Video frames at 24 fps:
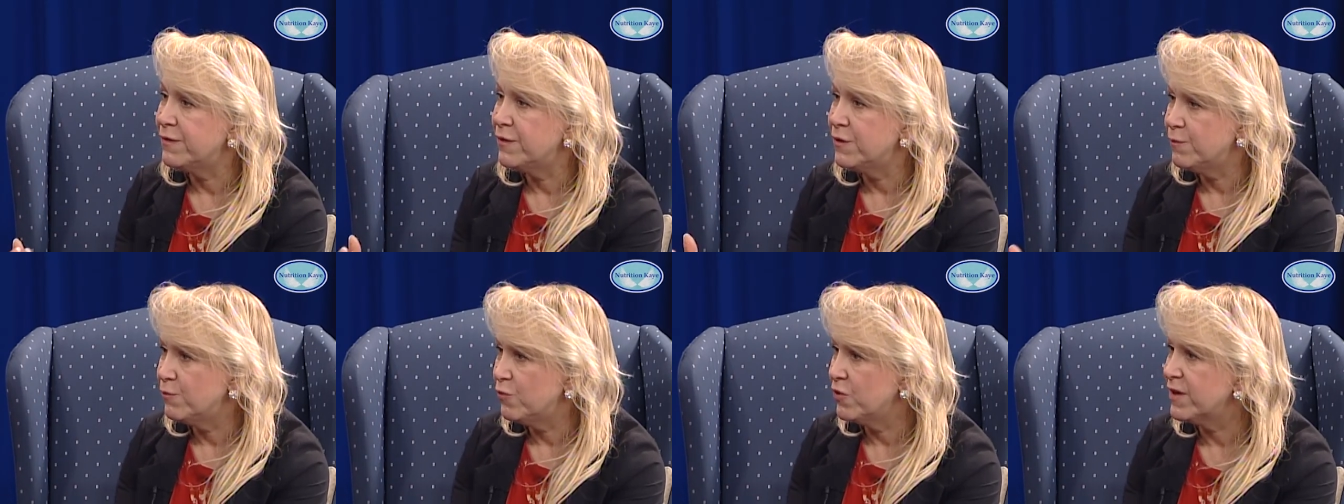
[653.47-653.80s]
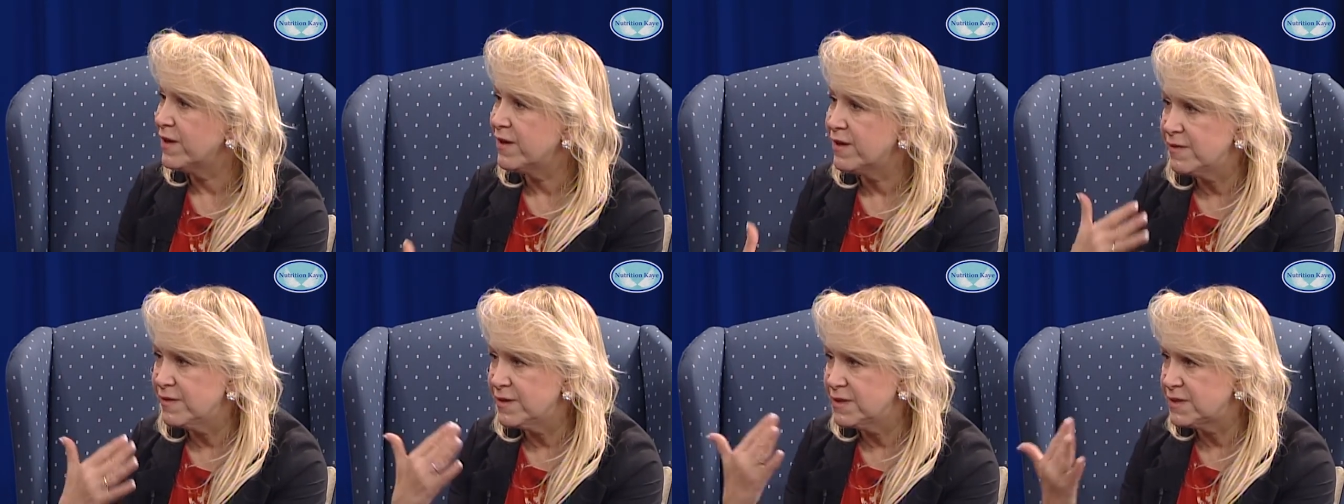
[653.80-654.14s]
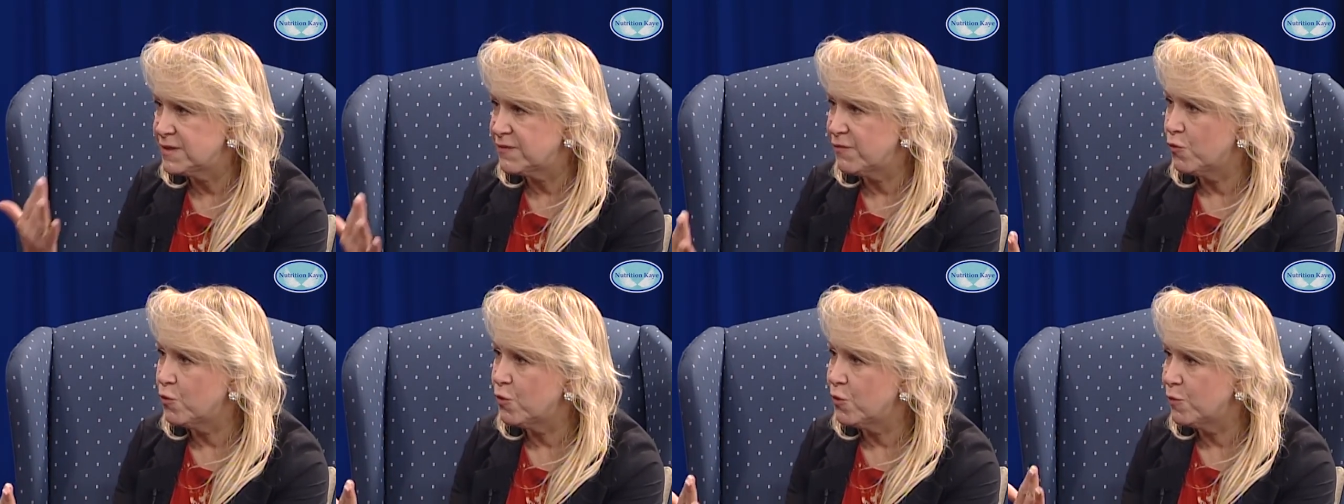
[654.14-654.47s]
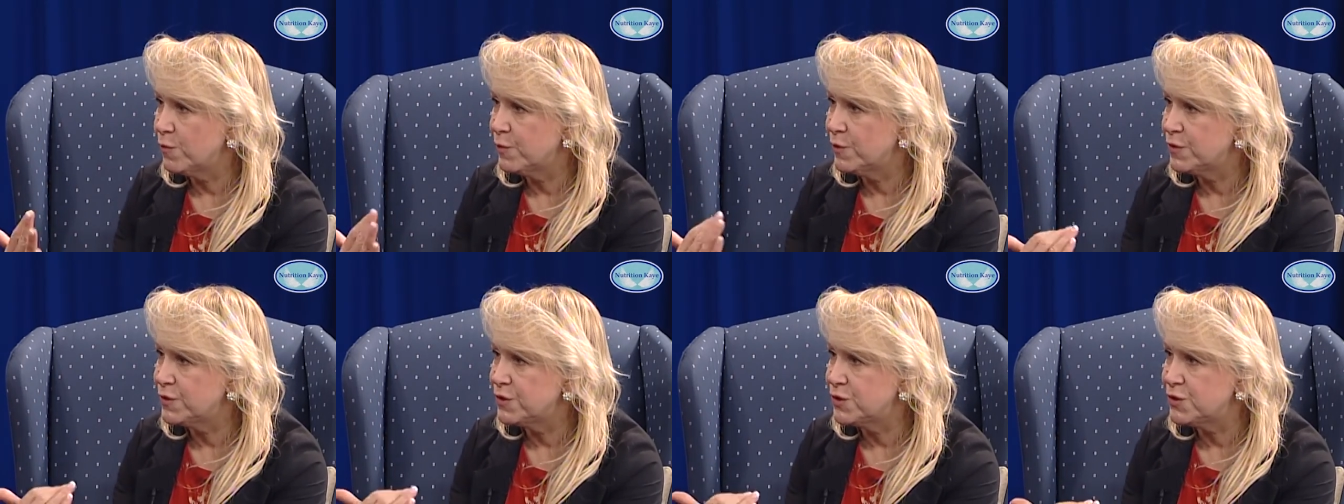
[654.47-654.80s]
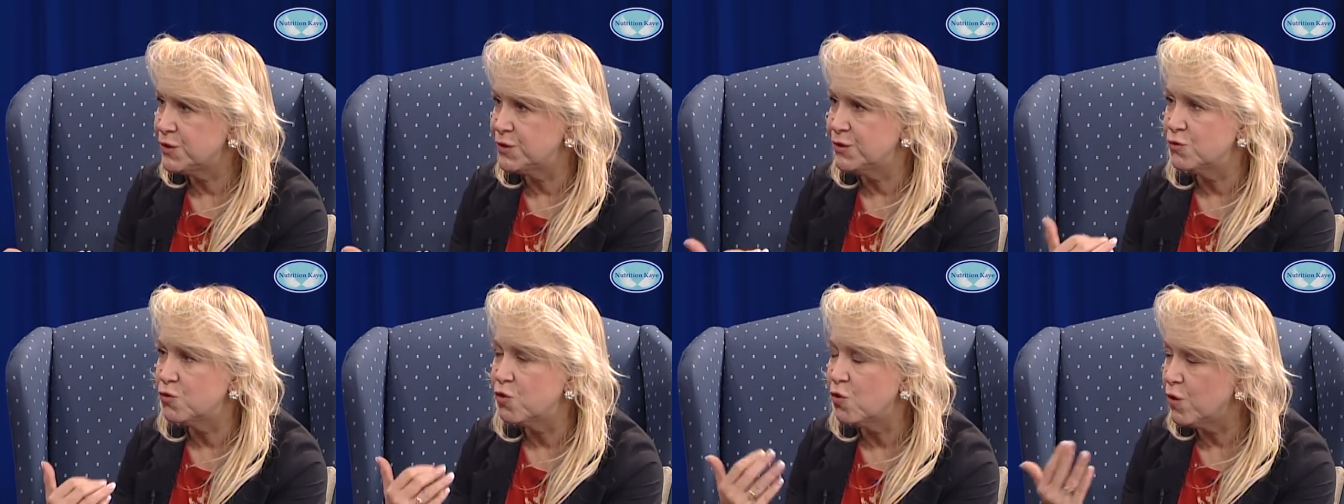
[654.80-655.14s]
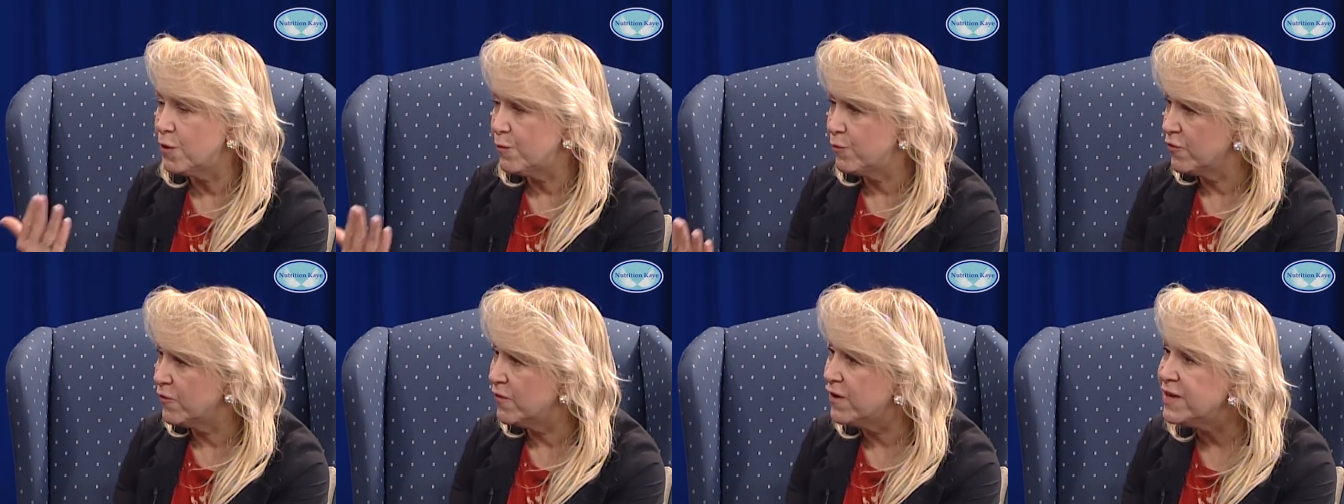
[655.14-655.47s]
You're bringing this forward to
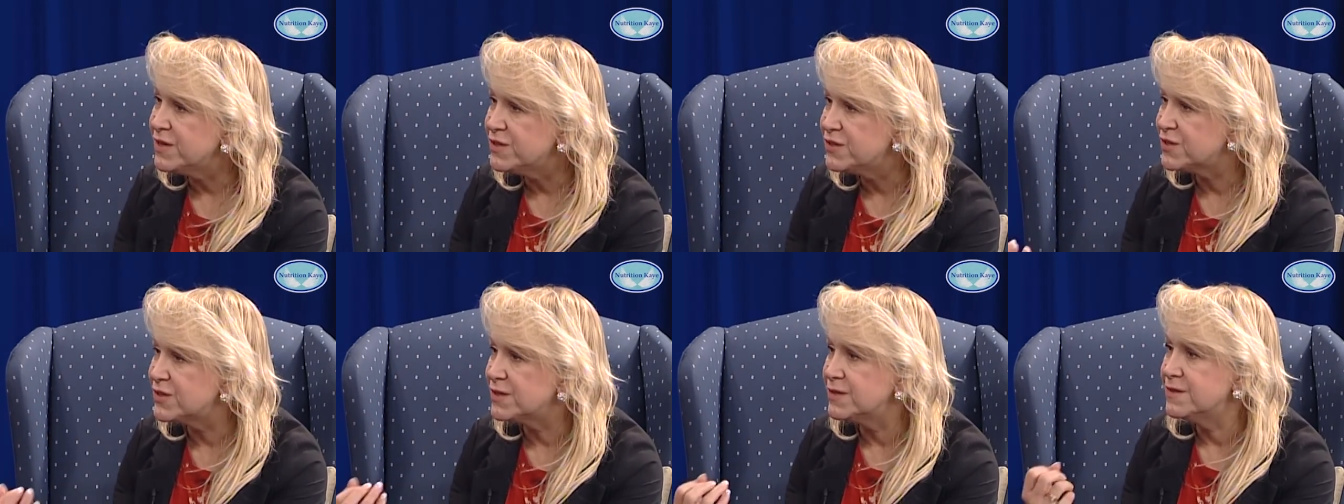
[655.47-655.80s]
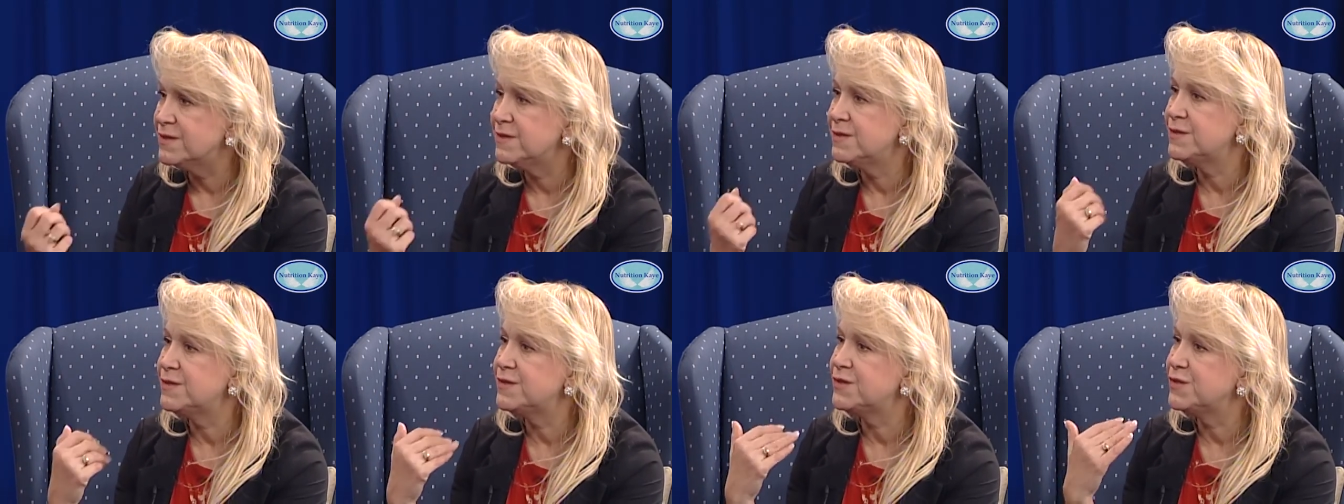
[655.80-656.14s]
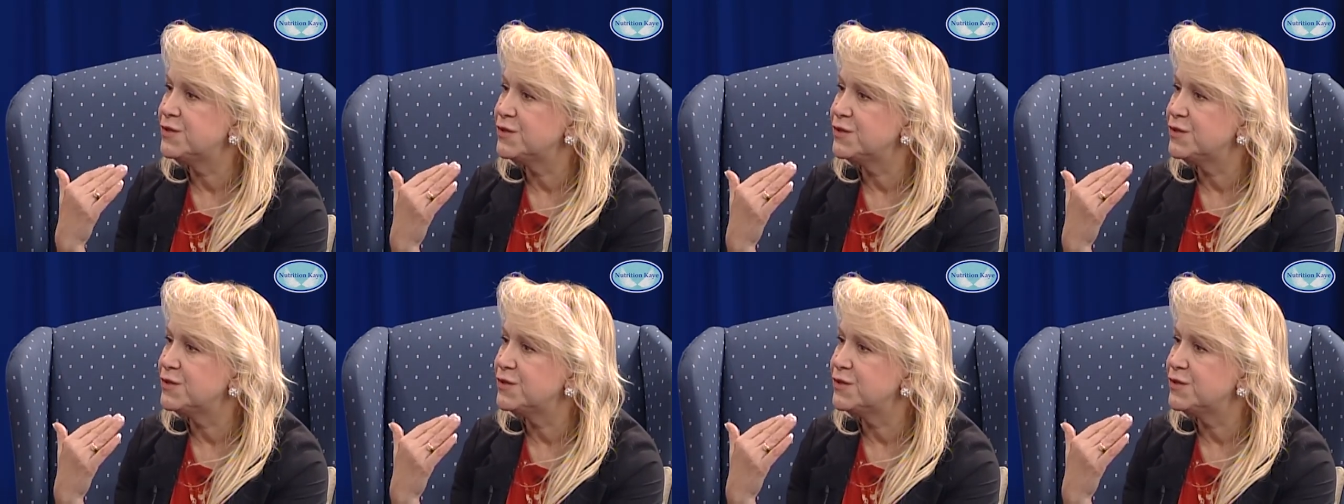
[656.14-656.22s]
corporations,